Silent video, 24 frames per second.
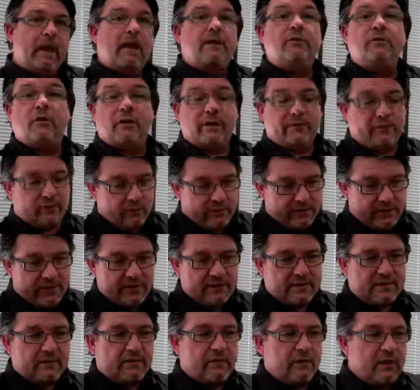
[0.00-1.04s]
And not everyone
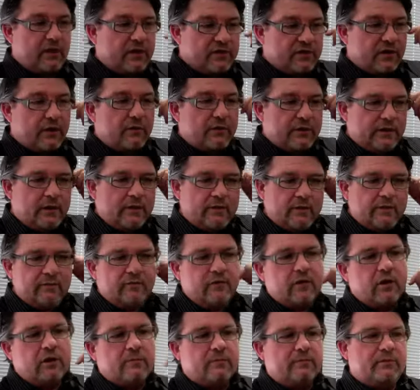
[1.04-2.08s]
needs it. So
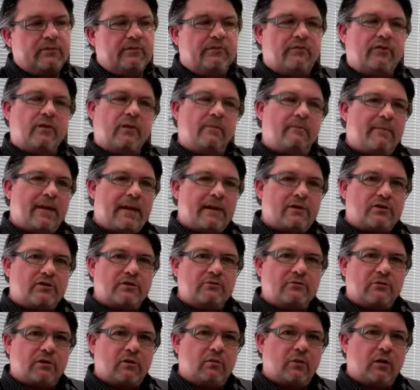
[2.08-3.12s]
you've got to match
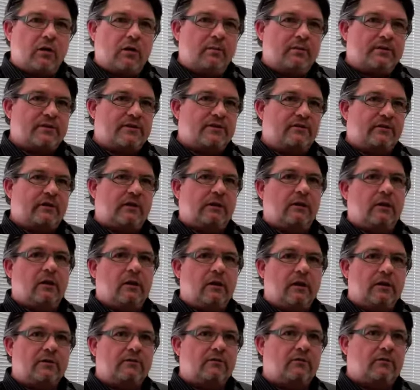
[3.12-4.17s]
the requirements of a
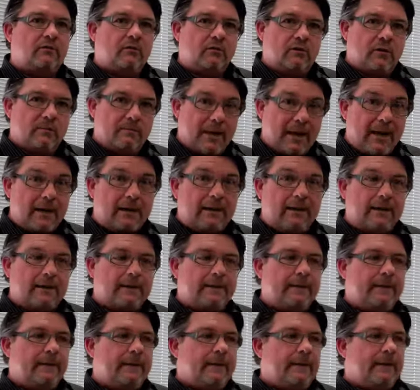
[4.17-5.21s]
client or a
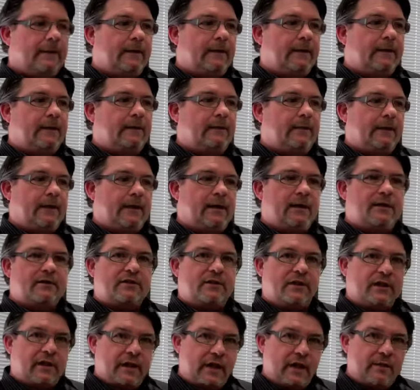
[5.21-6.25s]
market
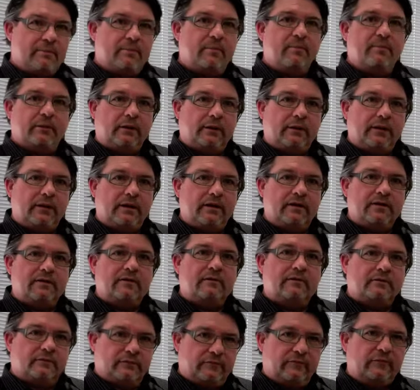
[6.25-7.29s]
against the capabilities
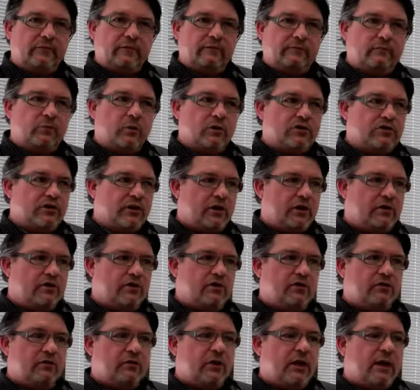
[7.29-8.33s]
of what you can
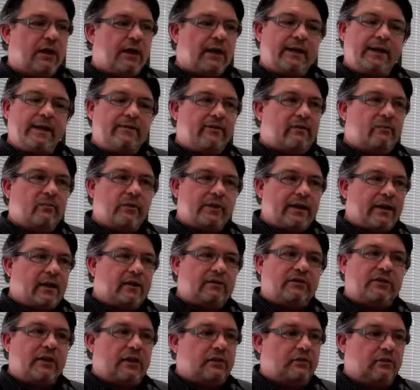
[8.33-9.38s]
do. And even with our
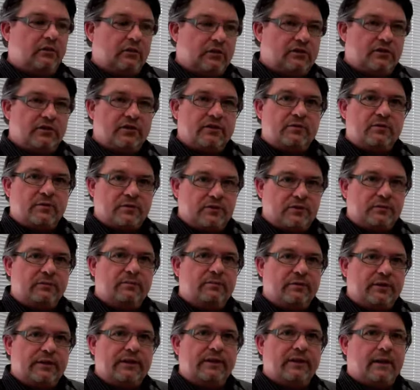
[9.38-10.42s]
technologies, which are
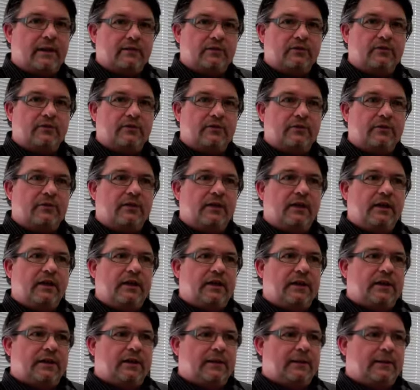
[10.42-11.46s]
pretty darn good,
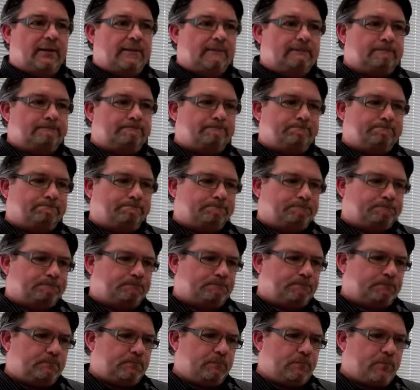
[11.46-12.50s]

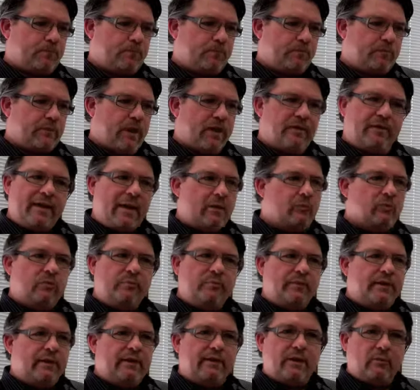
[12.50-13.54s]
that would
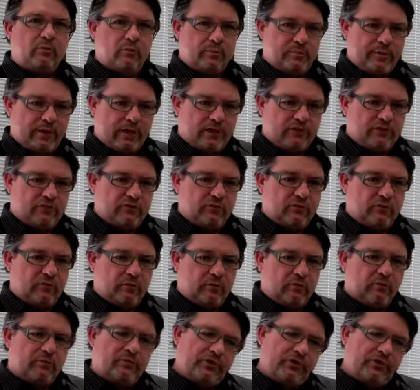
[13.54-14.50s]
be undoable.